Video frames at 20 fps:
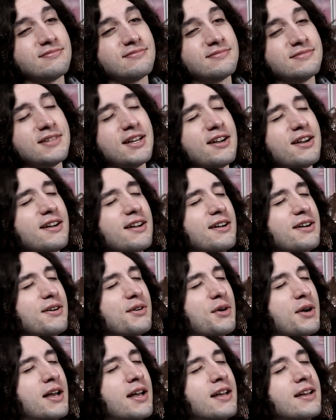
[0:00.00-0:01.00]

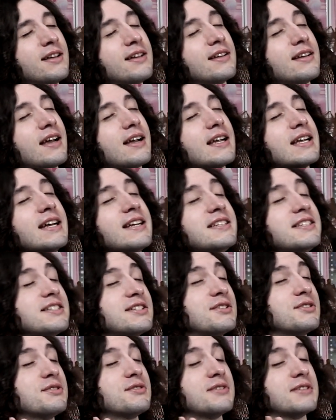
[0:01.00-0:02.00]
No! Can I just
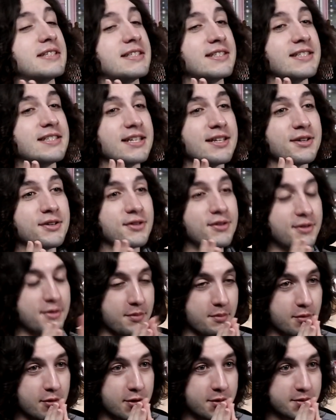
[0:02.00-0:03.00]
go through a single
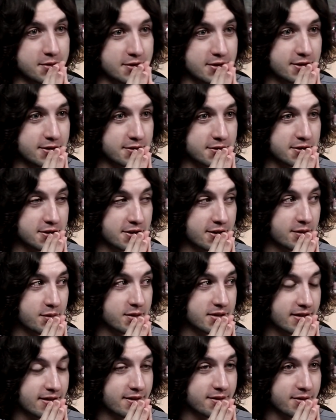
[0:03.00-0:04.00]
mobile suit show
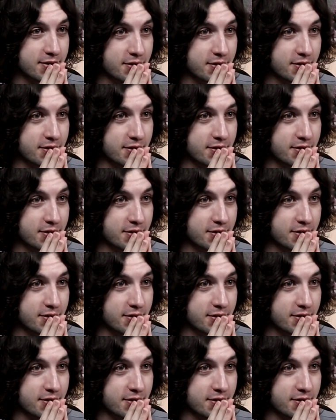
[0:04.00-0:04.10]
without